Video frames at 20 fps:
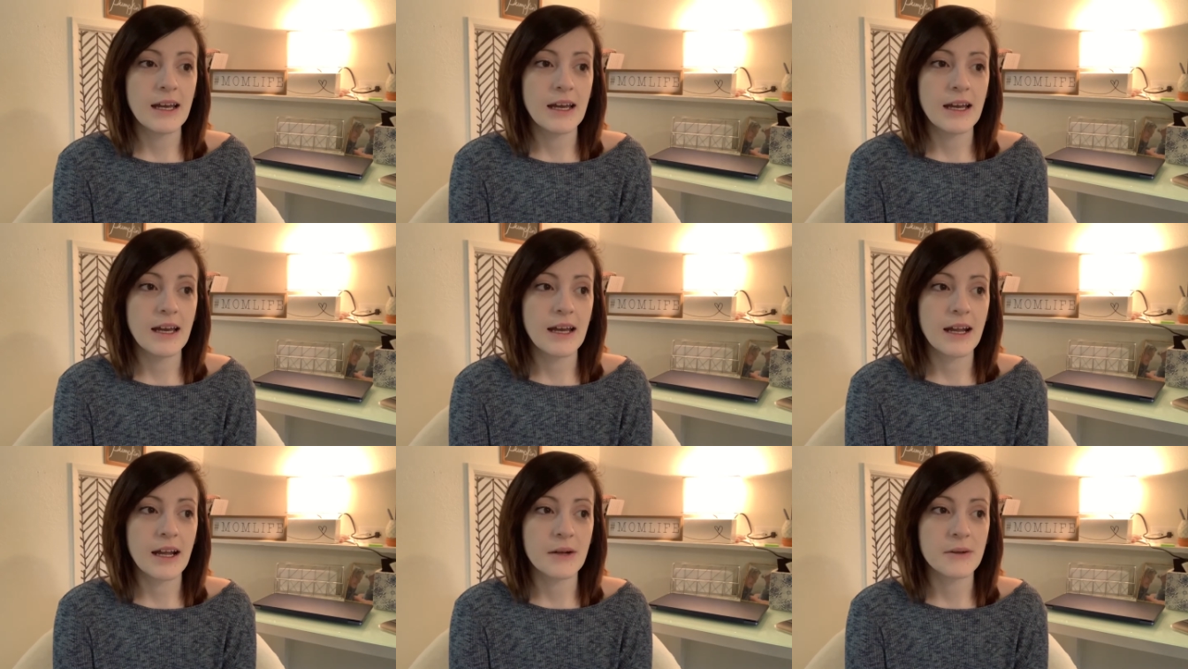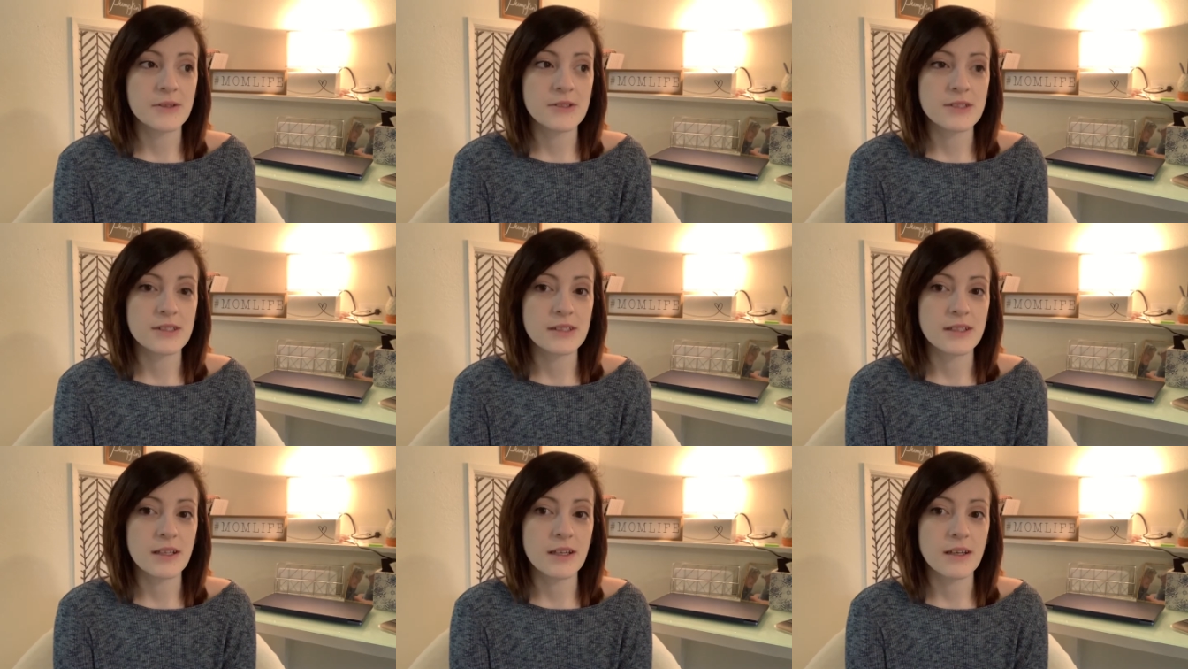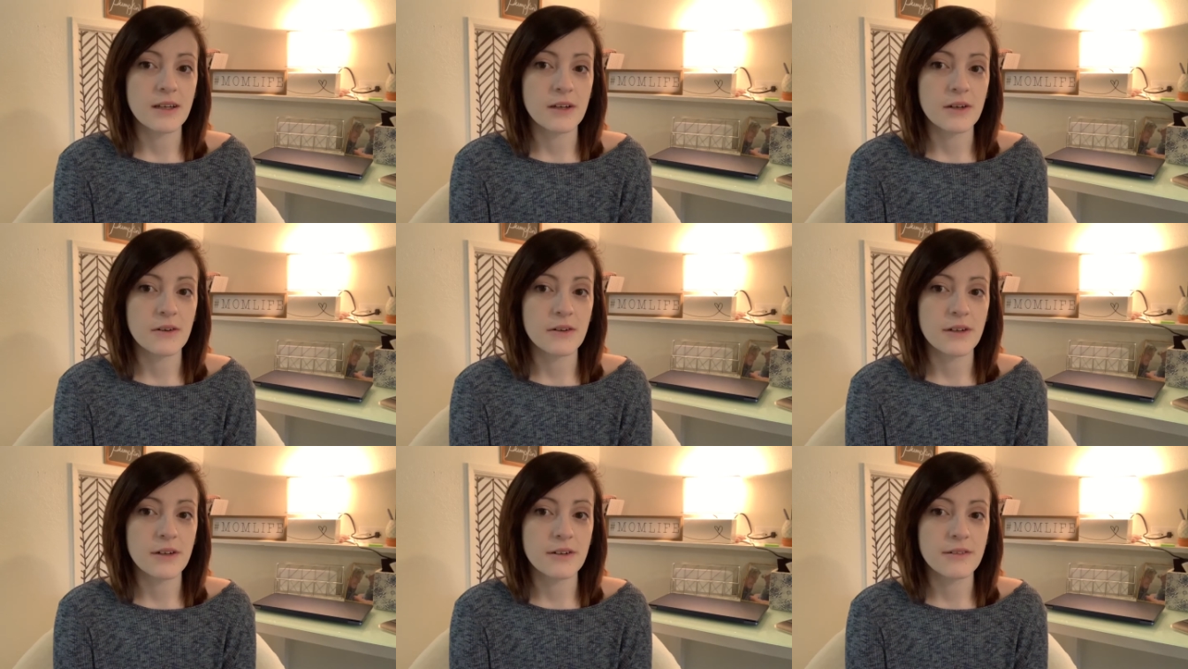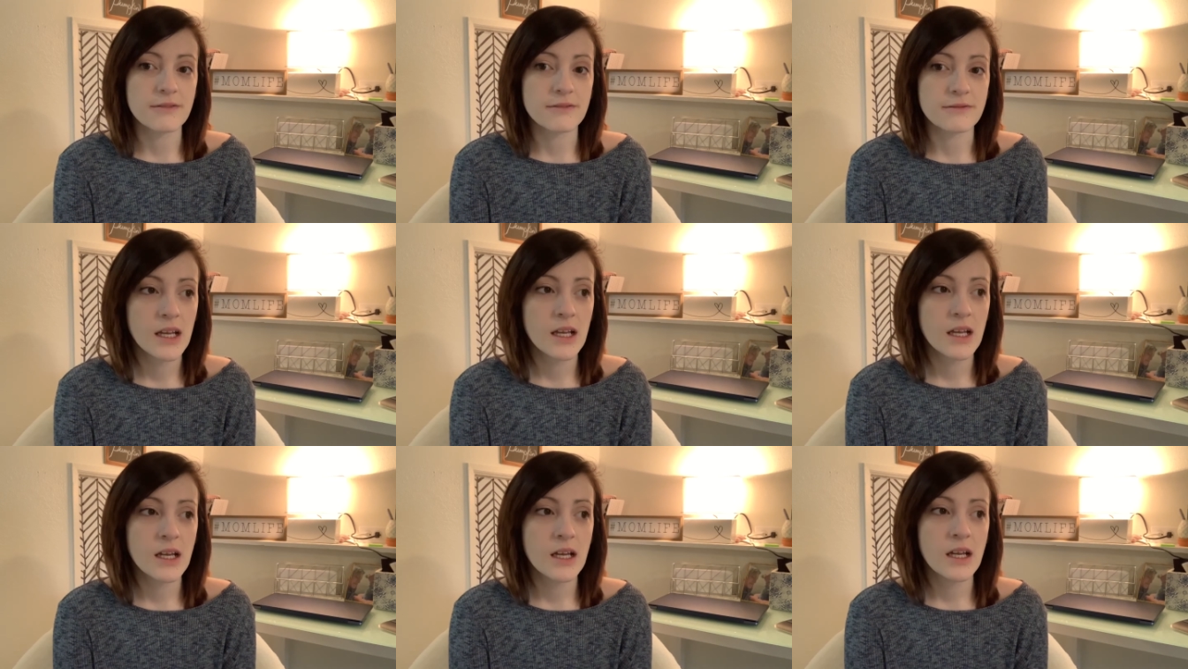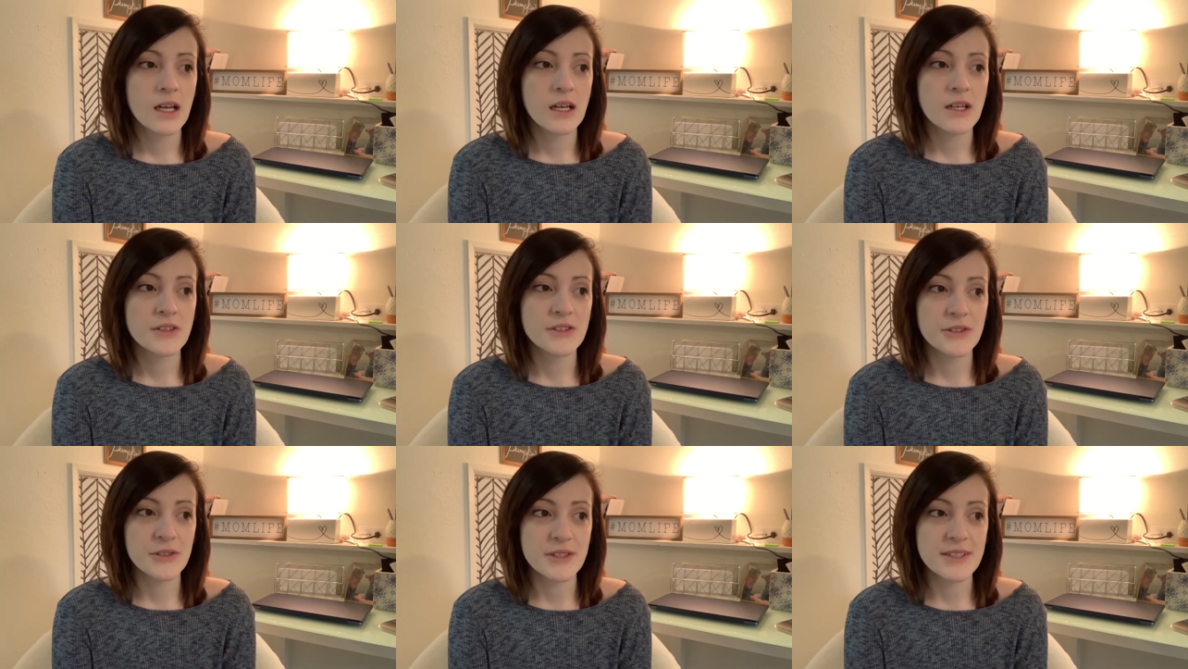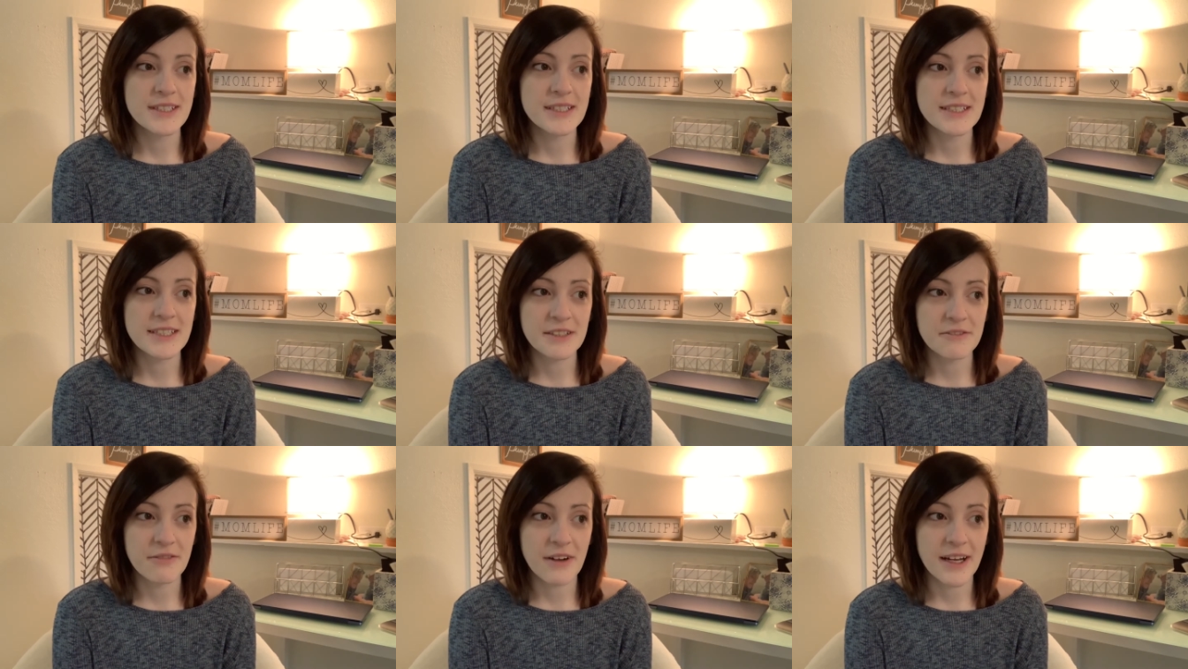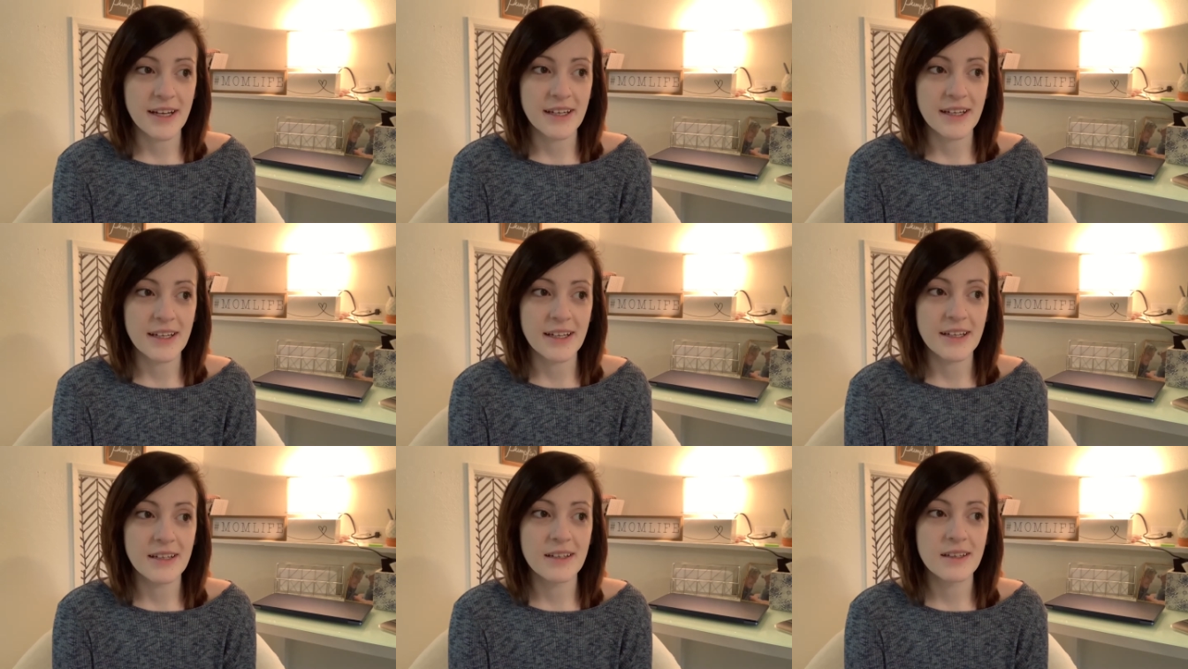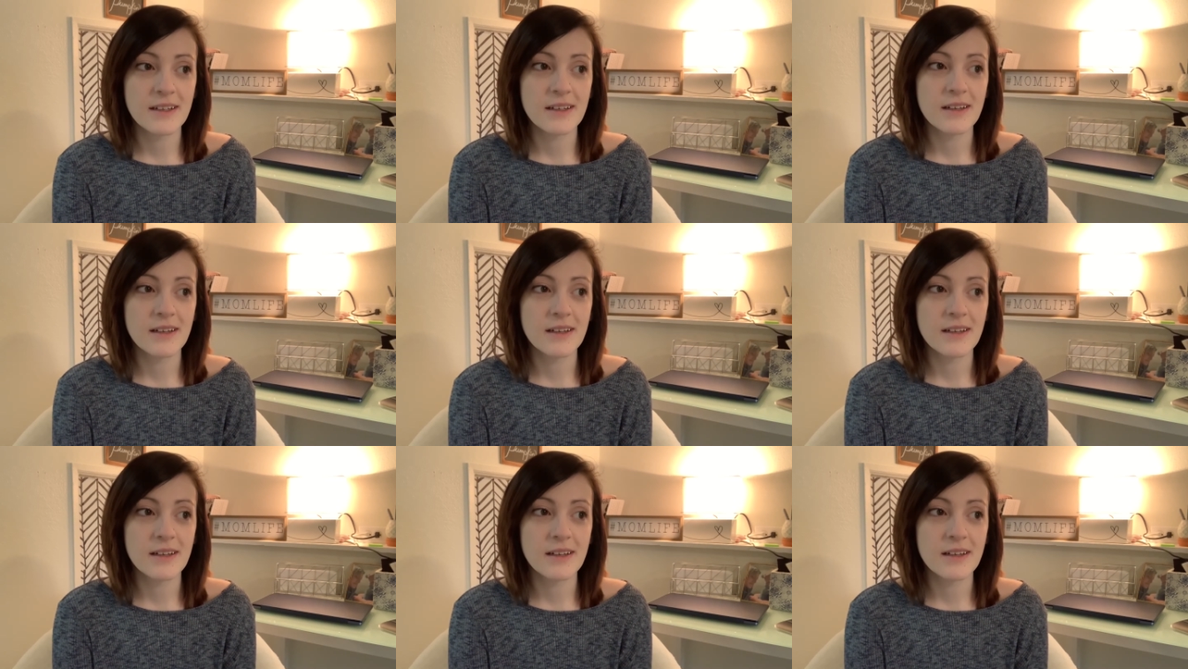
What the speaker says: And I was just like, oh no. As soon as he did find it,